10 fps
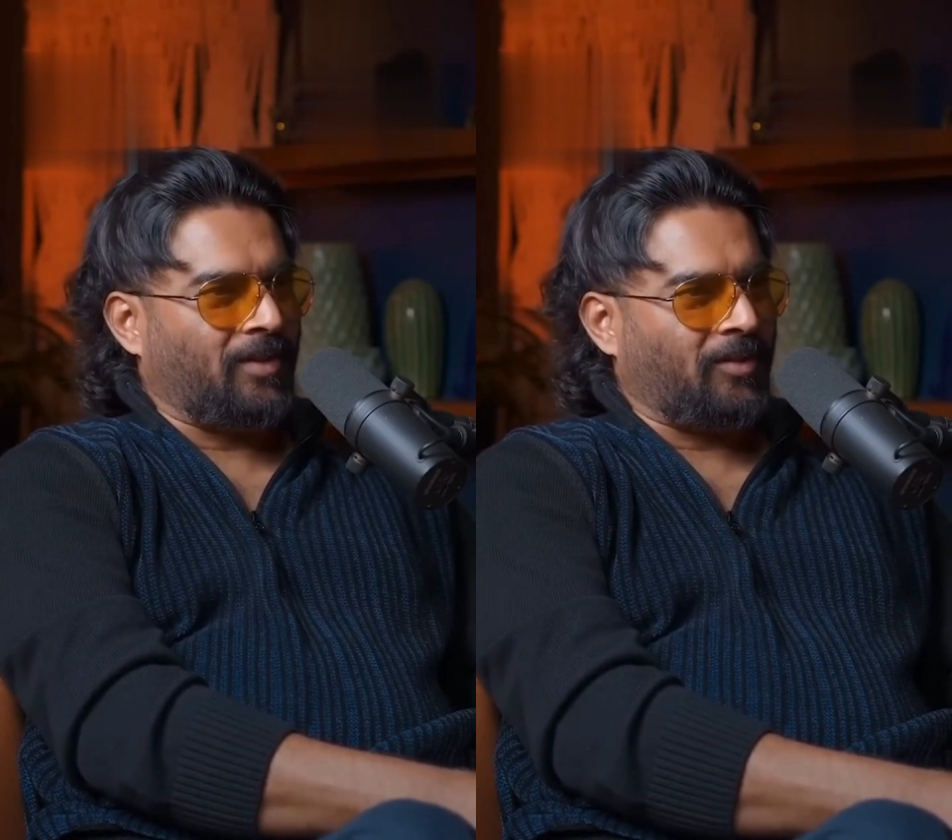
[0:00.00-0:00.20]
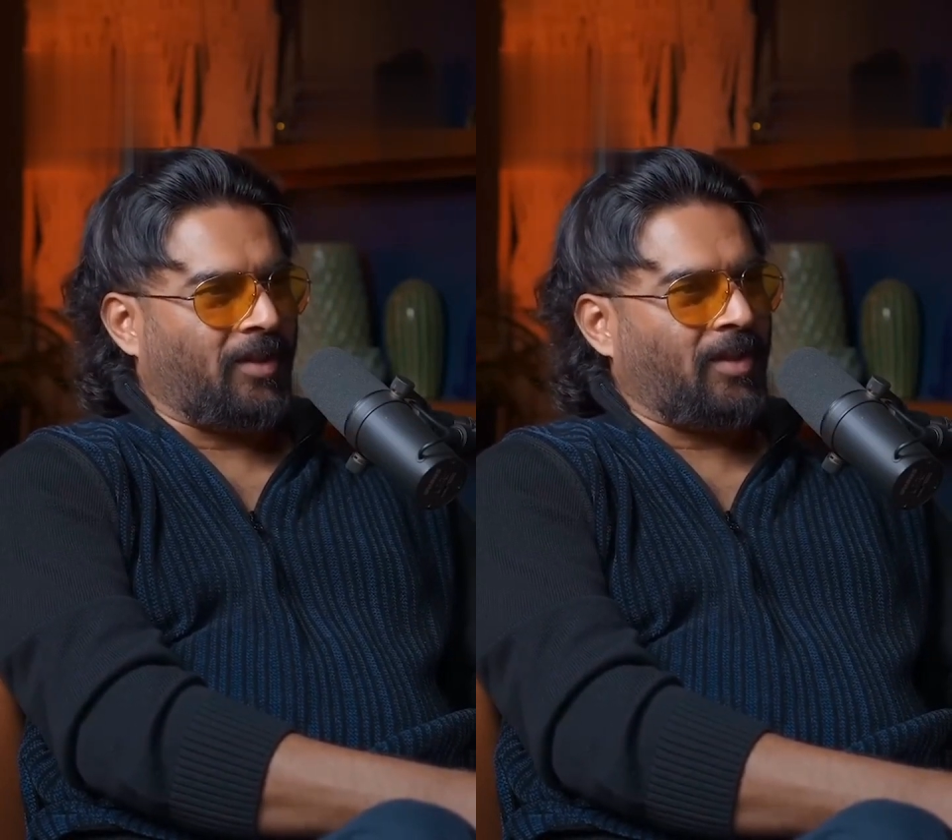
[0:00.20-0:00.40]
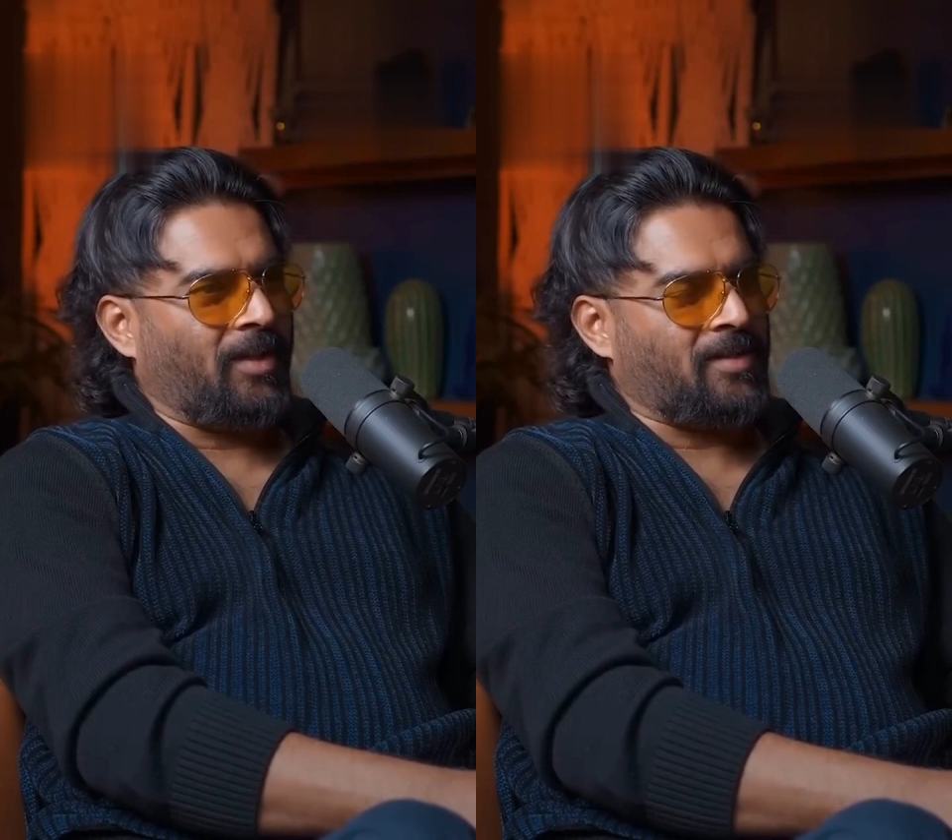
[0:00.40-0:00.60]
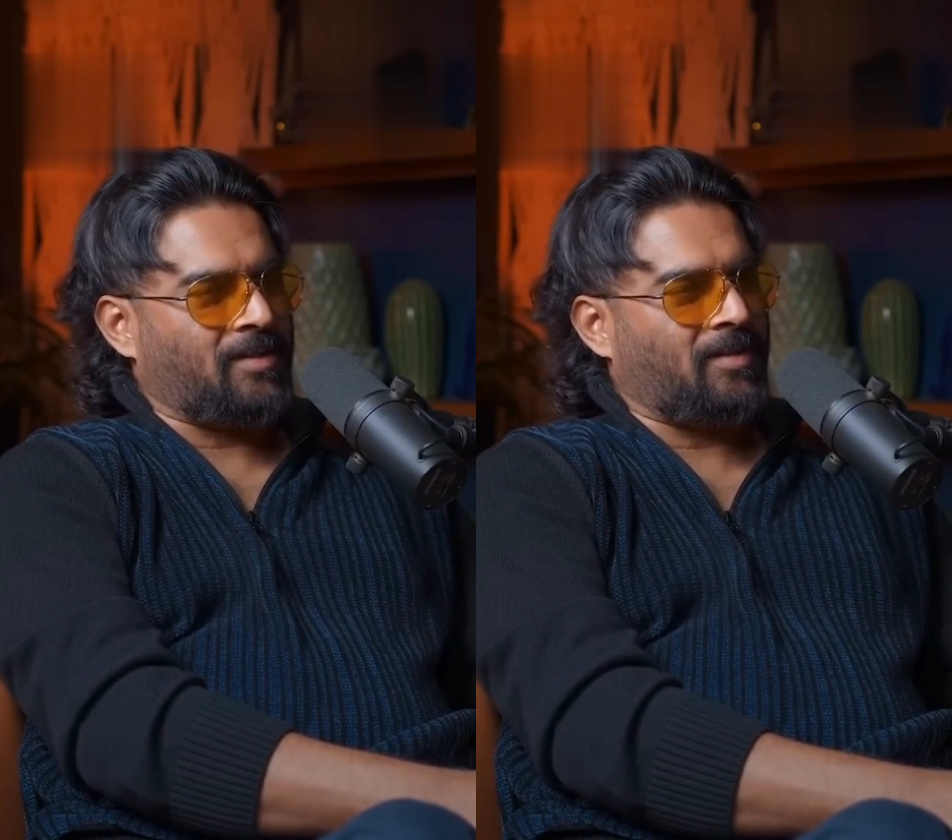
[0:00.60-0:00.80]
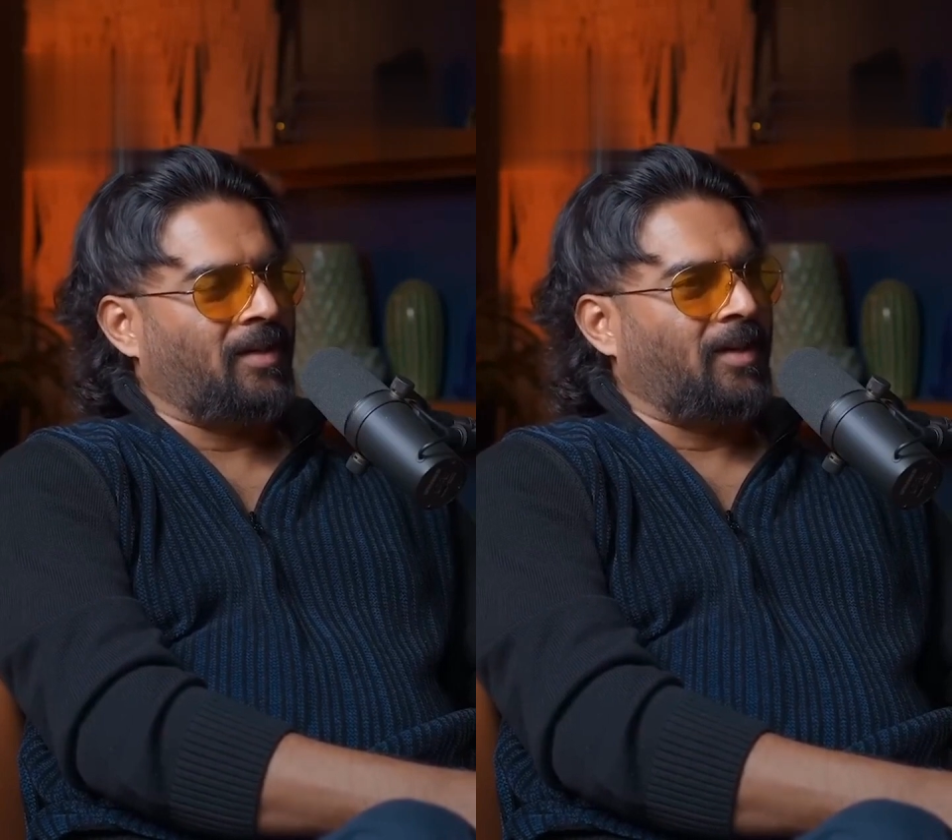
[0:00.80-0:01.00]
Okay,
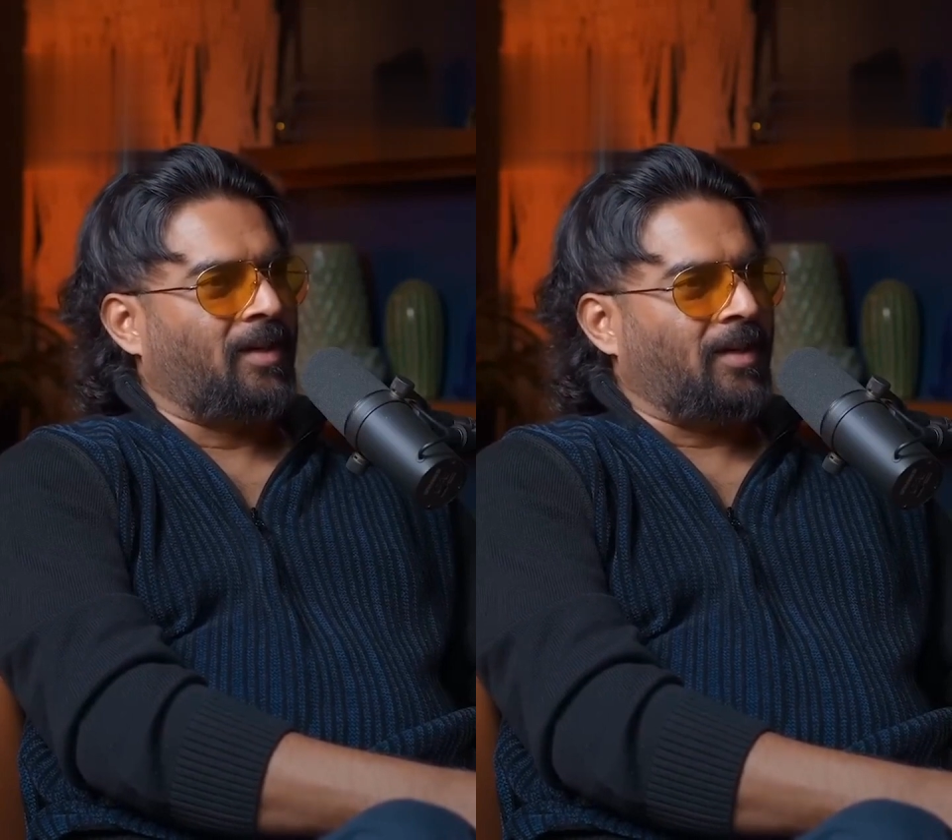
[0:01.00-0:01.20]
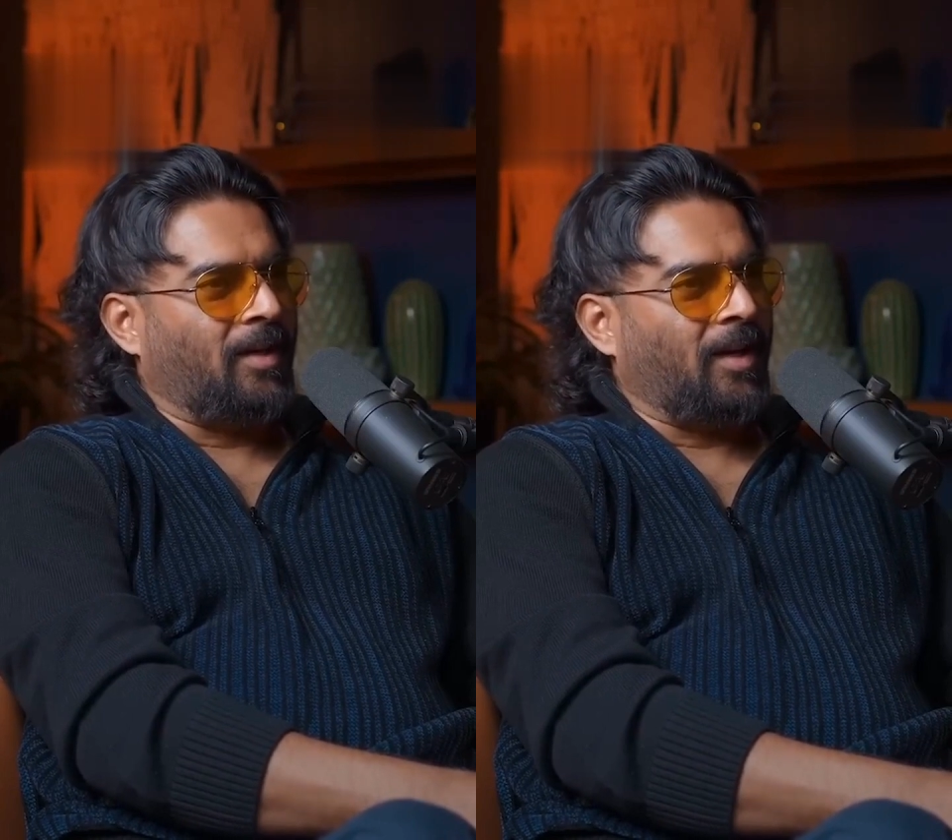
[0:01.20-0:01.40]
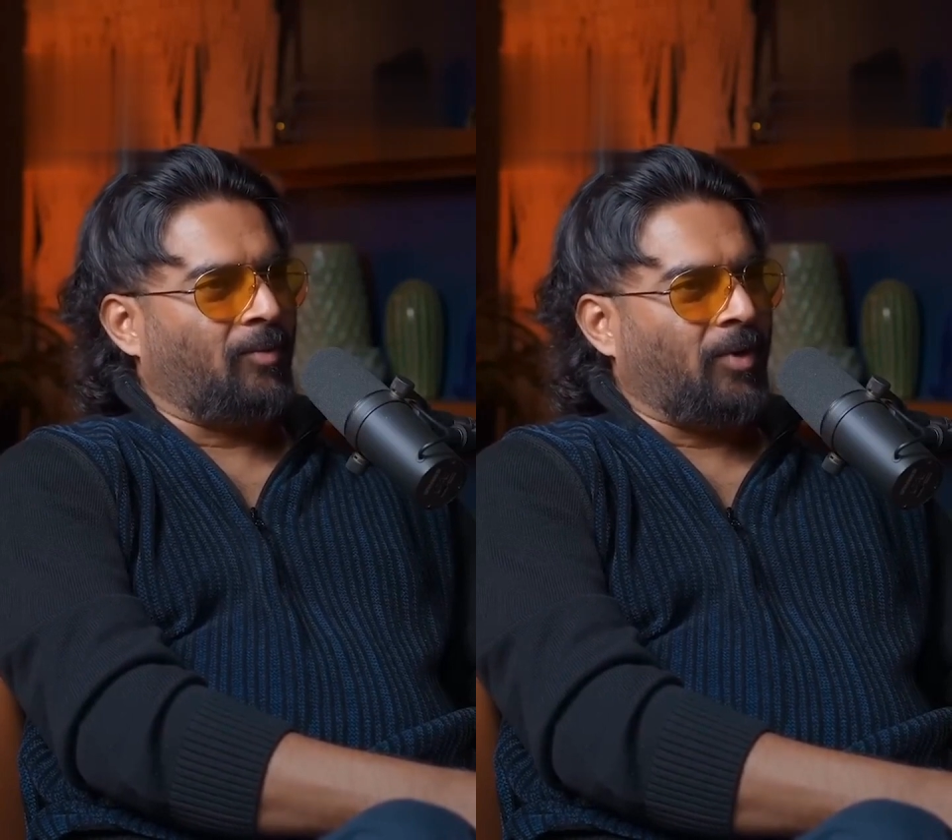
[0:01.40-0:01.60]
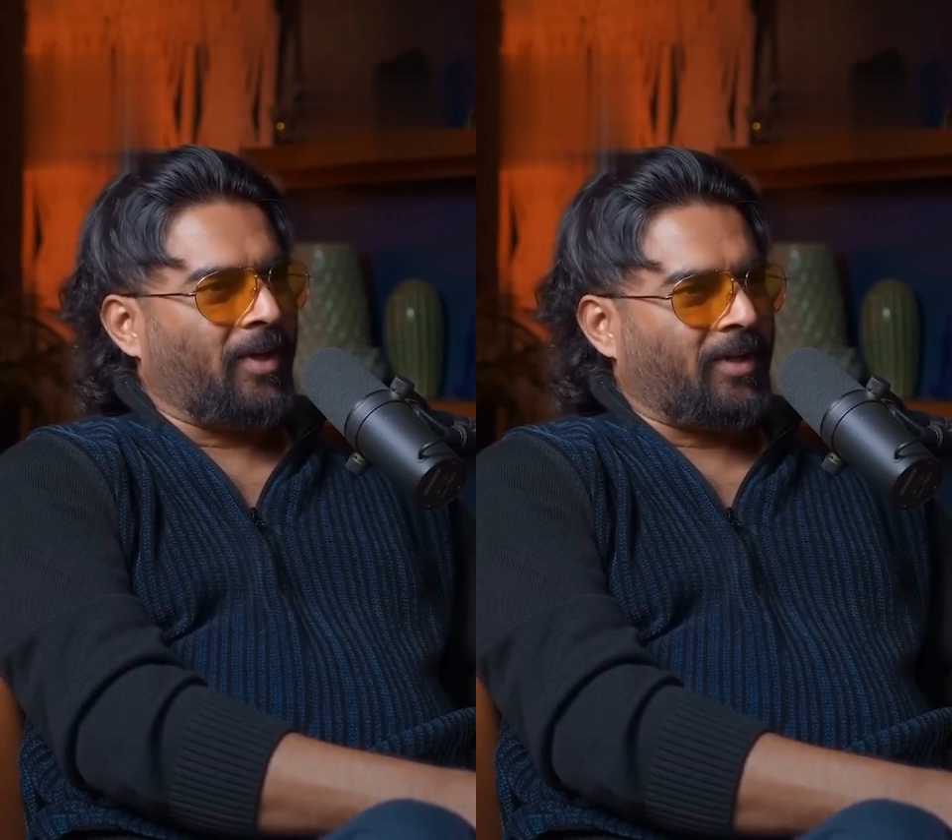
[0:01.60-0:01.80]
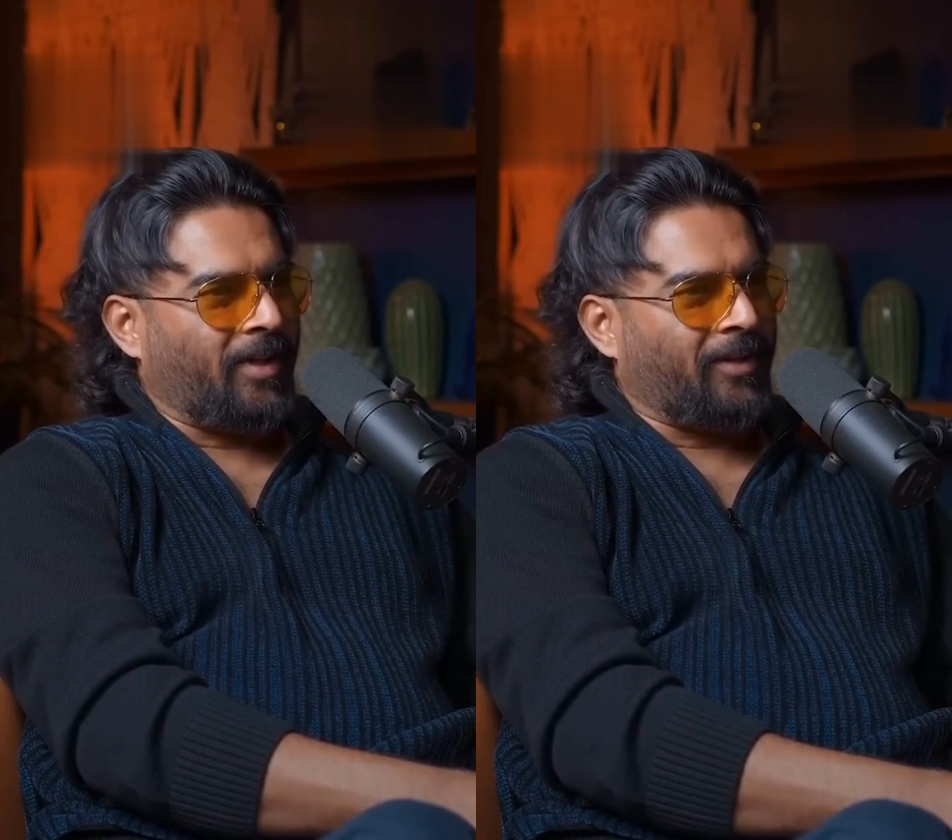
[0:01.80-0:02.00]
he's done what
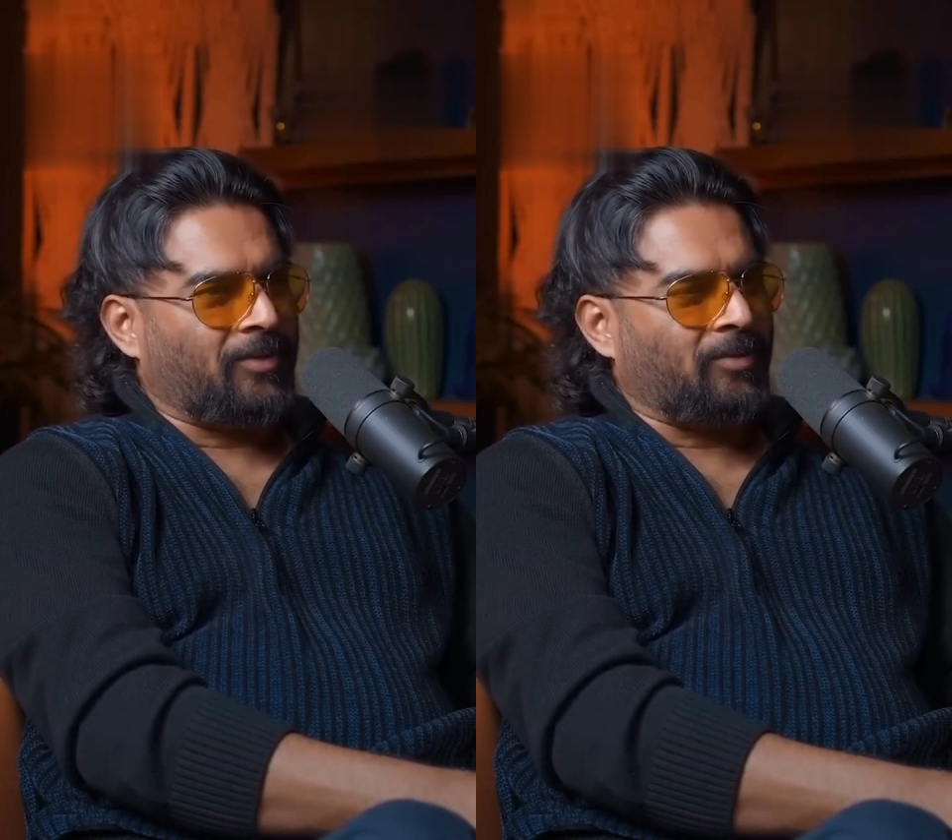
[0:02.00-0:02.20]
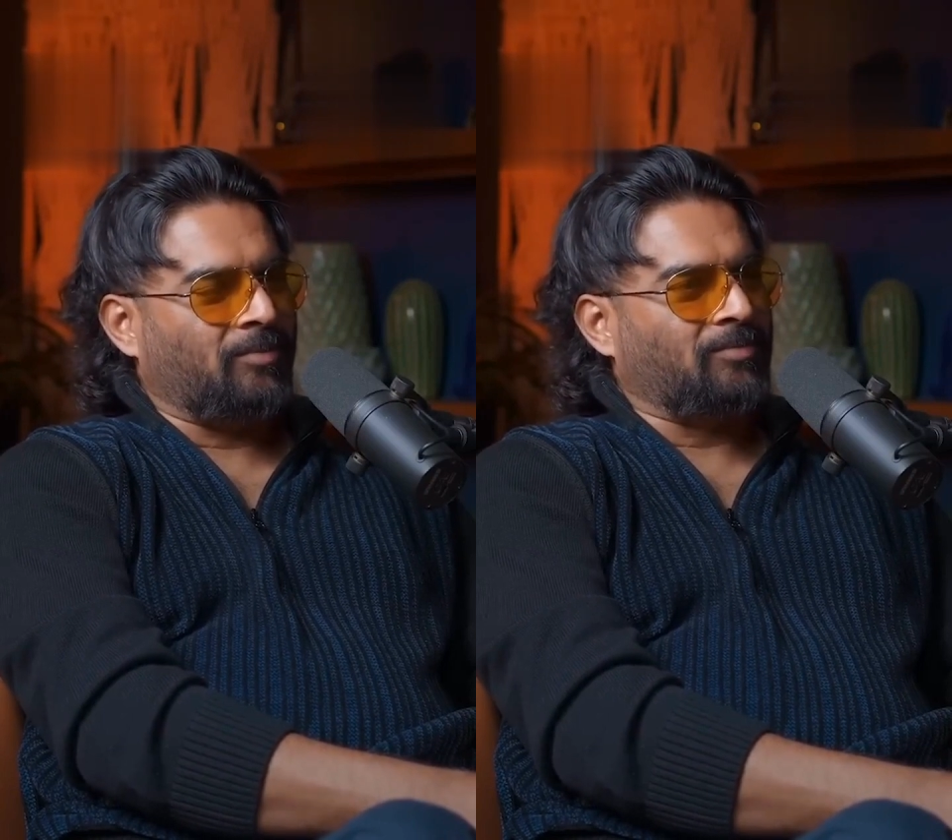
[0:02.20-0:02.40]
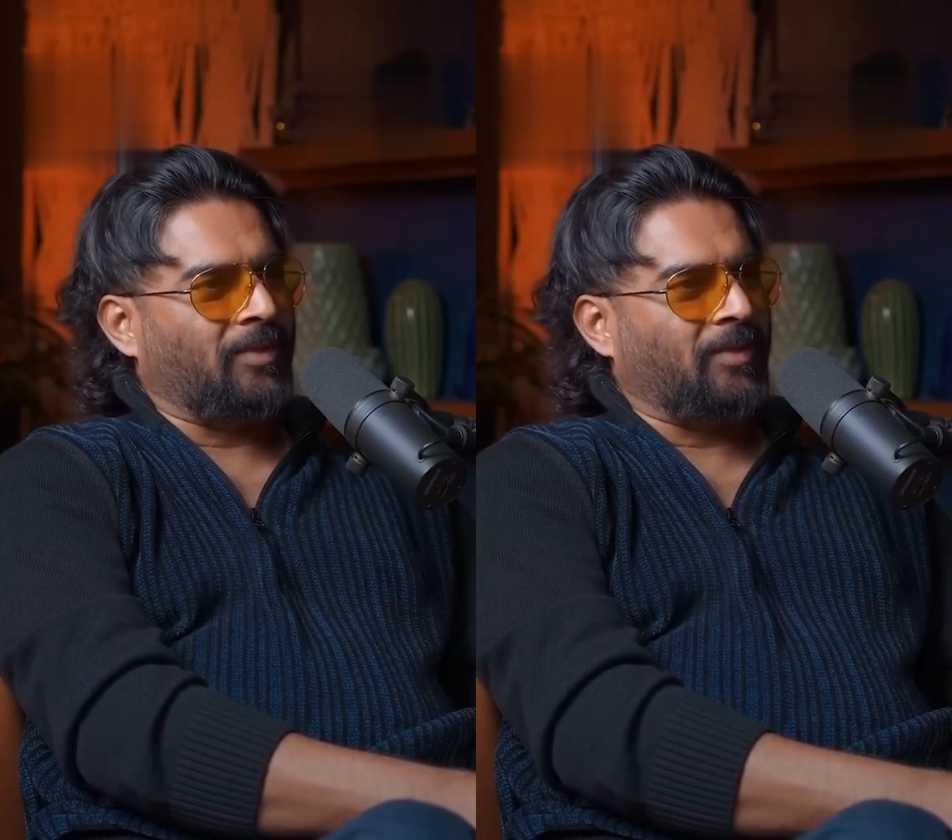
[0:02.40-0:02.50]
it takes to